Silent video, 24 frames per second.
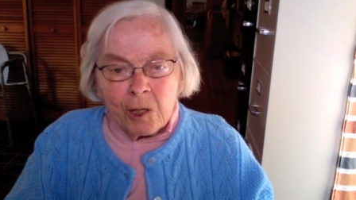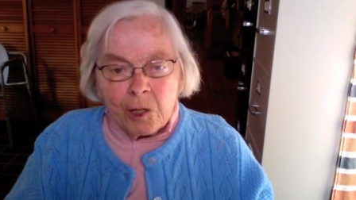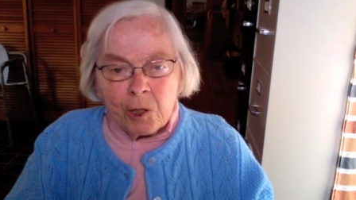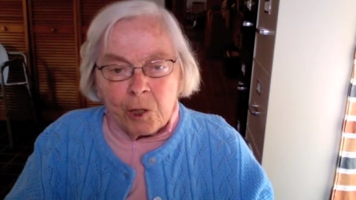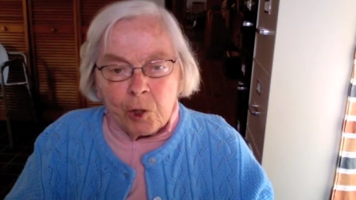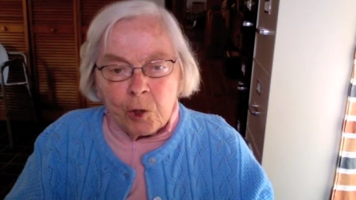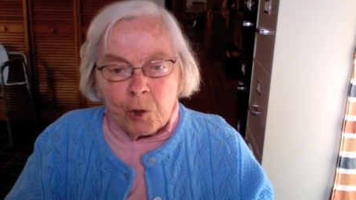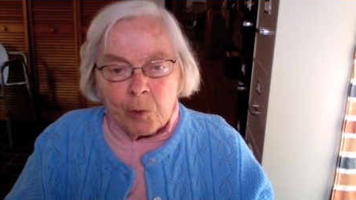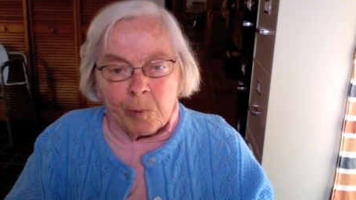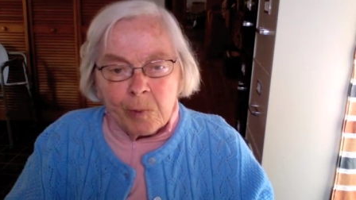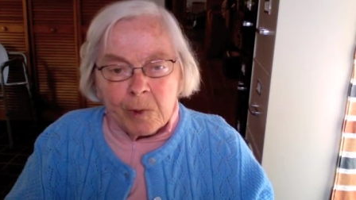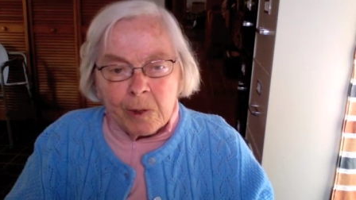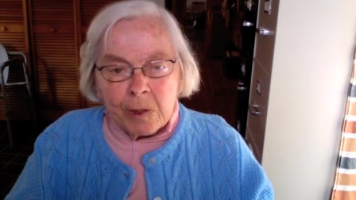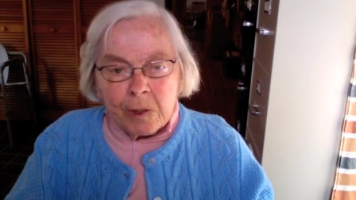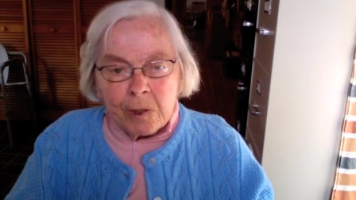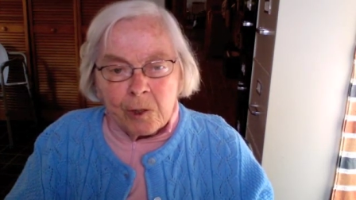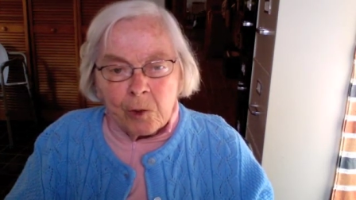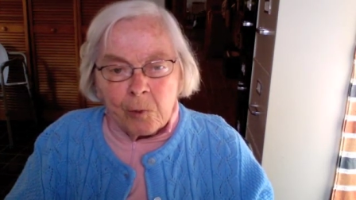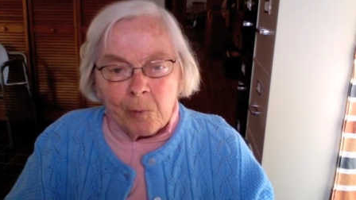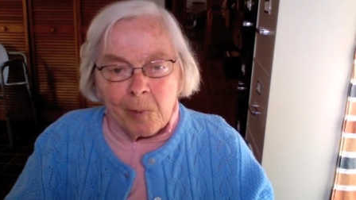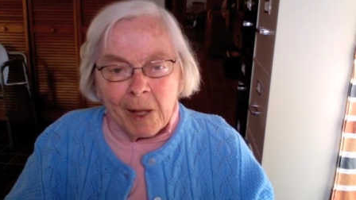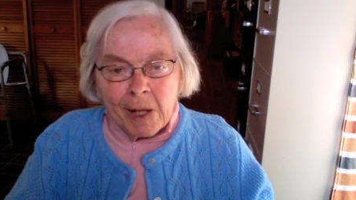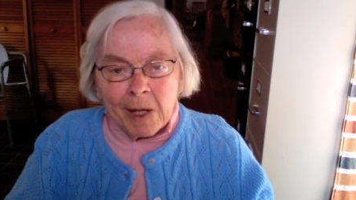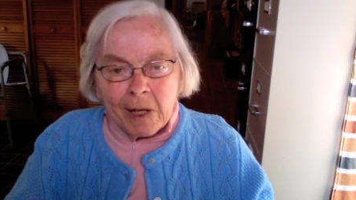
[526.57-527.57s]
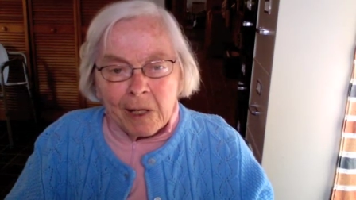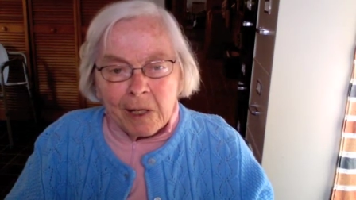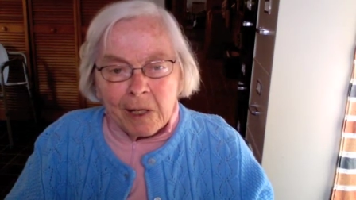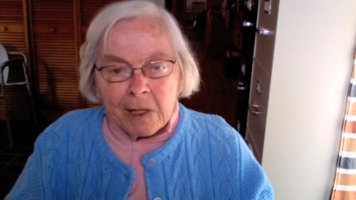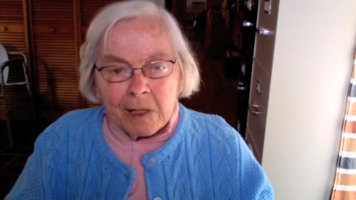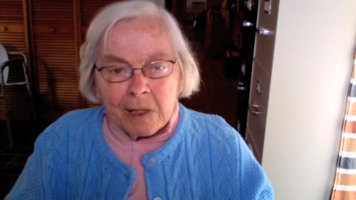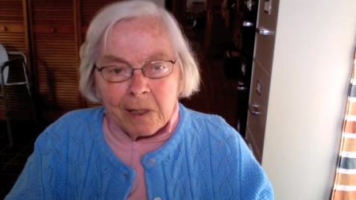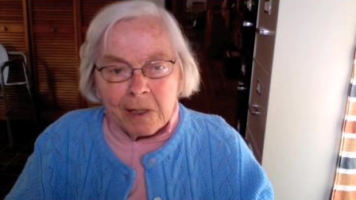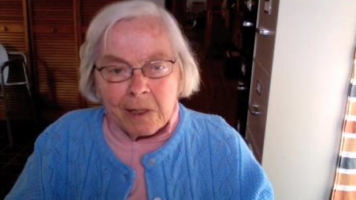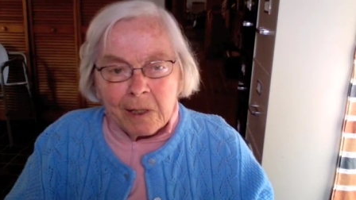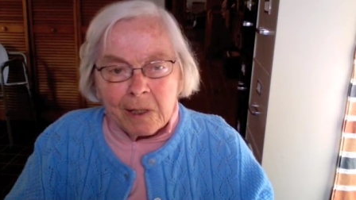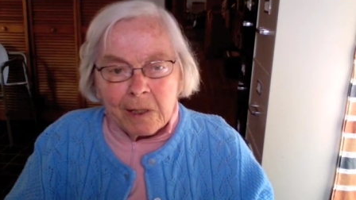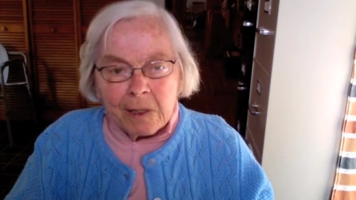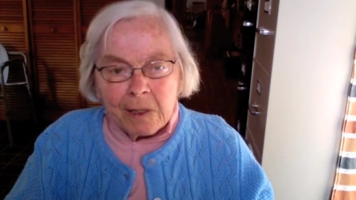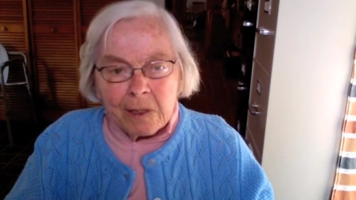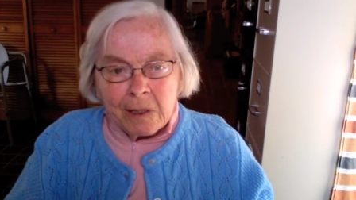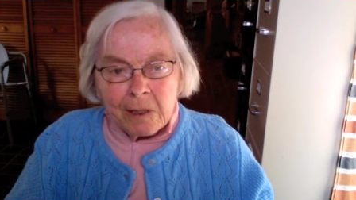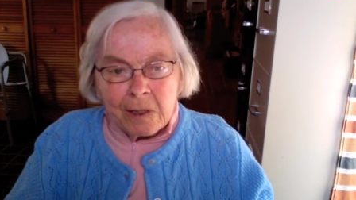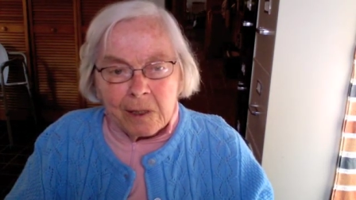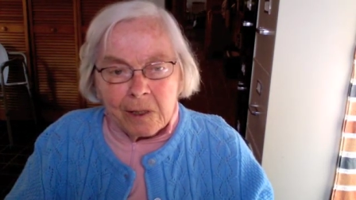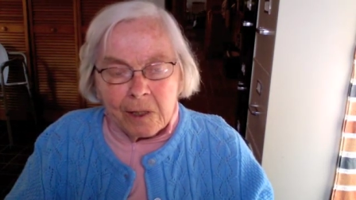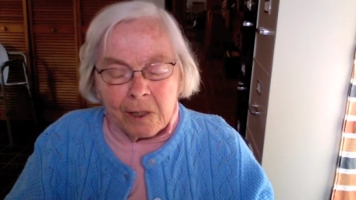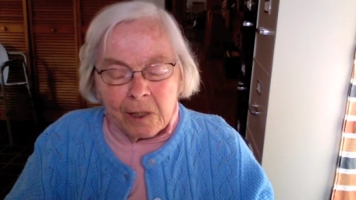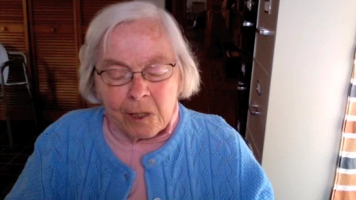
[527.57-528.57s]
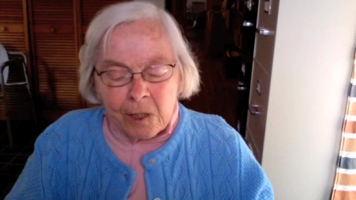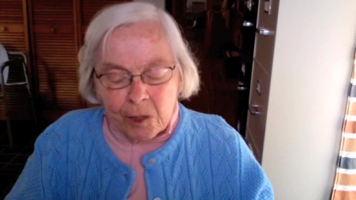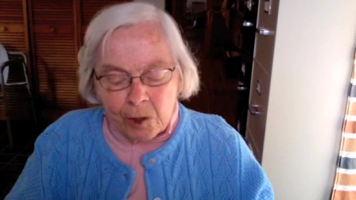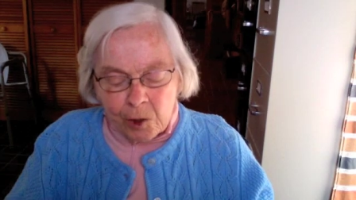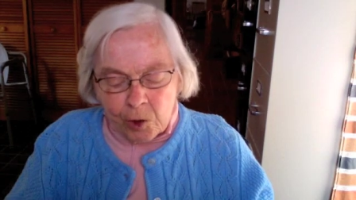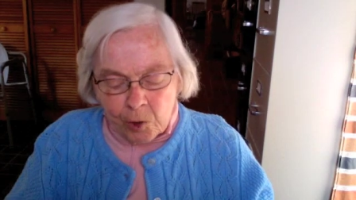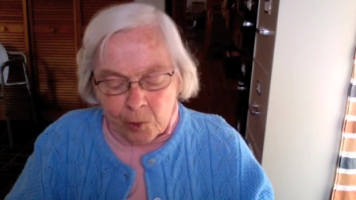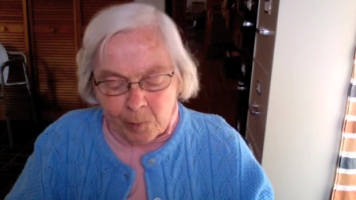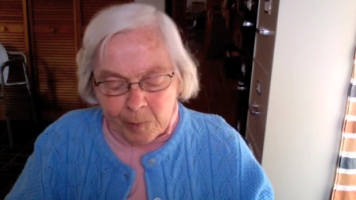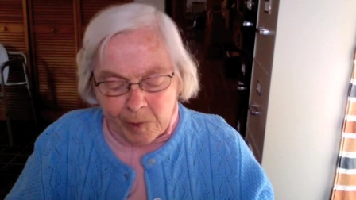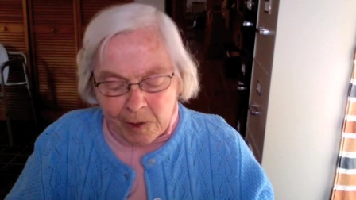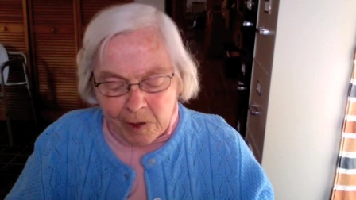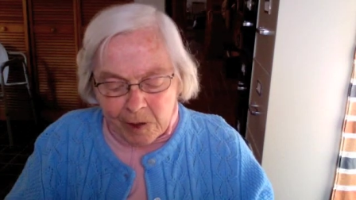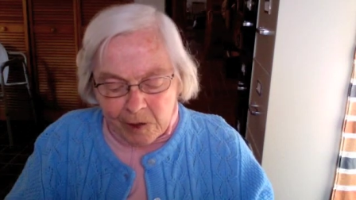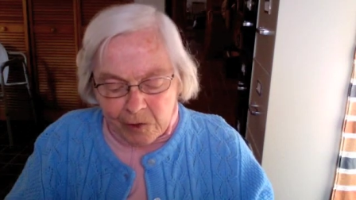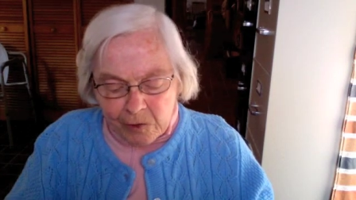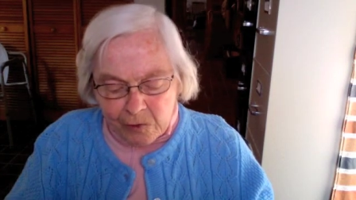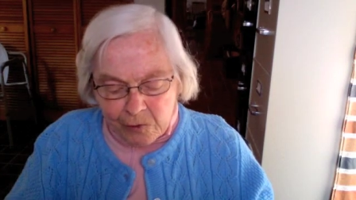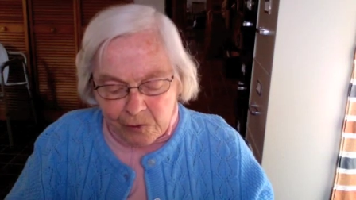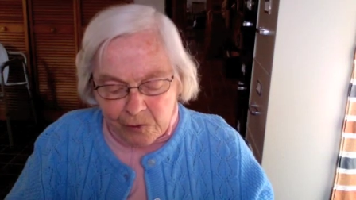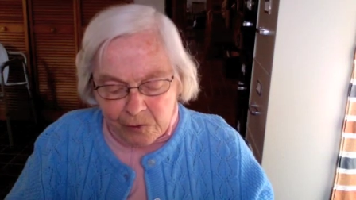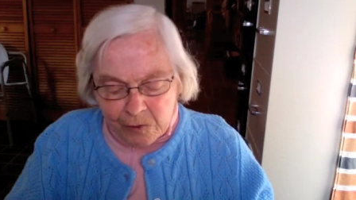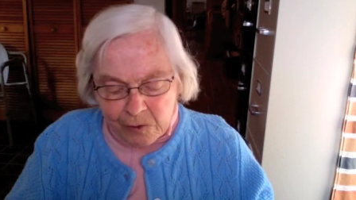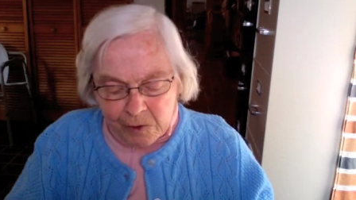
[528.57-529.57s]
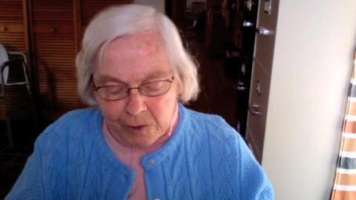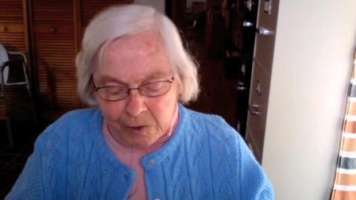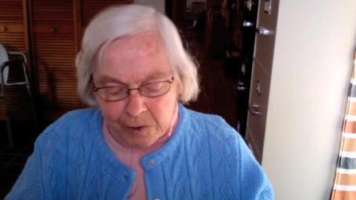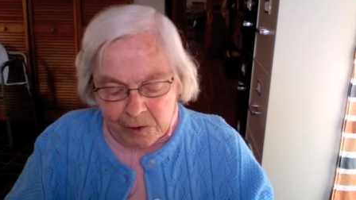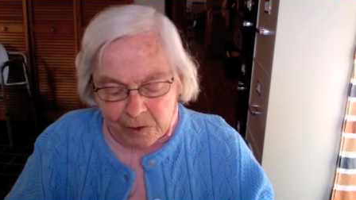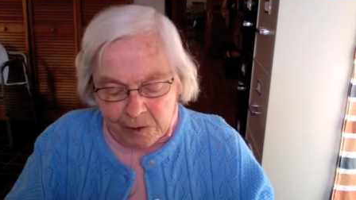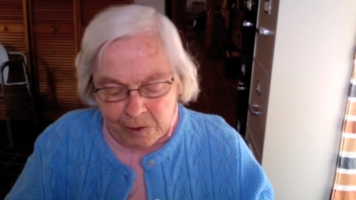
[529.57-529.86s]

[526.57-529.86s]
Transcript: human, humanity, humanness.